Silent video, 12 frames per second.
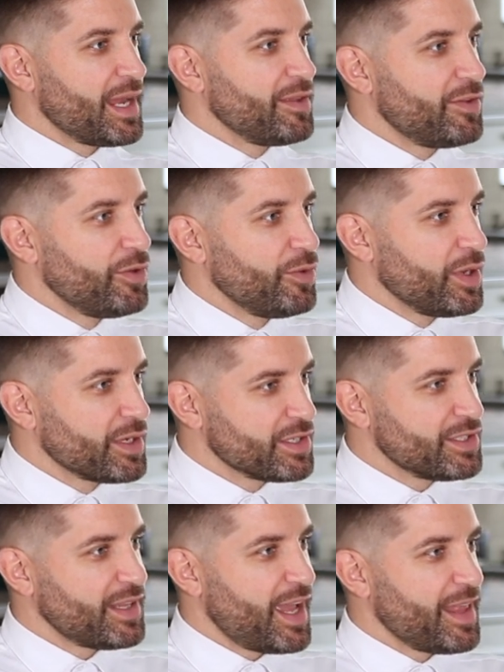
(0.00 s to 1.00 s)
into
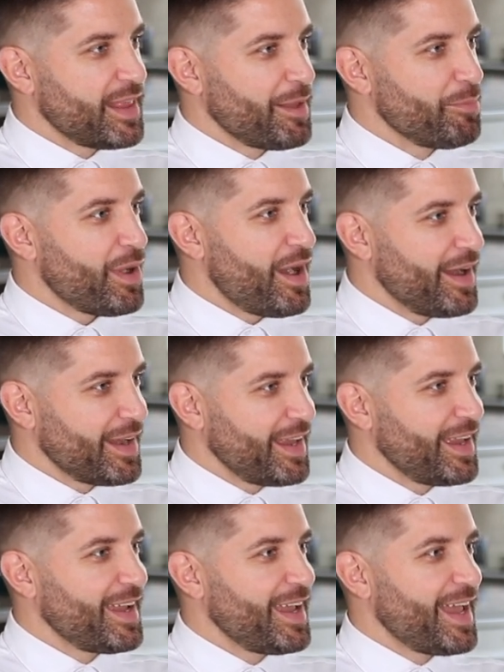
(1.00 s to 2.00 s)
understanding
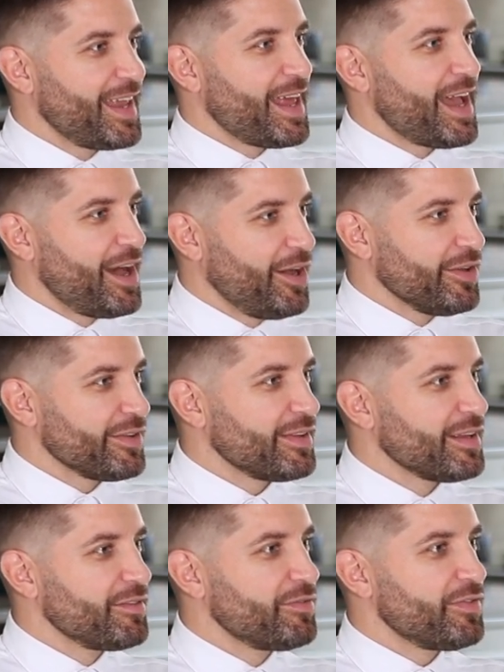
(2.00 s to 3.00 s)
body and health and